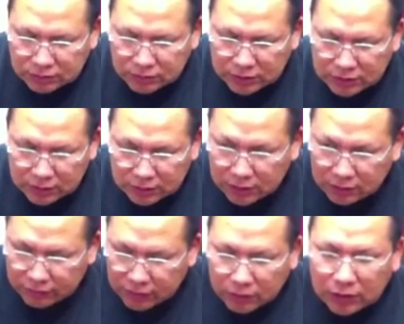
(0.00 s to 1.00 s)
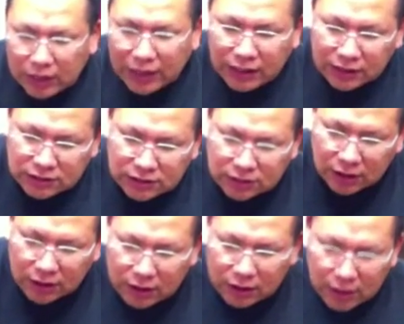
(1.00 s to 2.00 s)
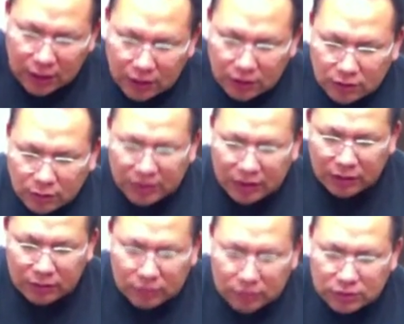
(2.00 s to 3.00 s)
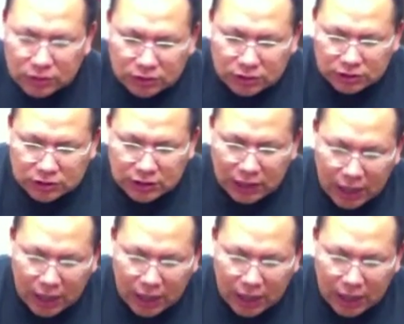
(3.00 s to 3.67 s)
with, you know, if the lighting's dark, you'll be able to just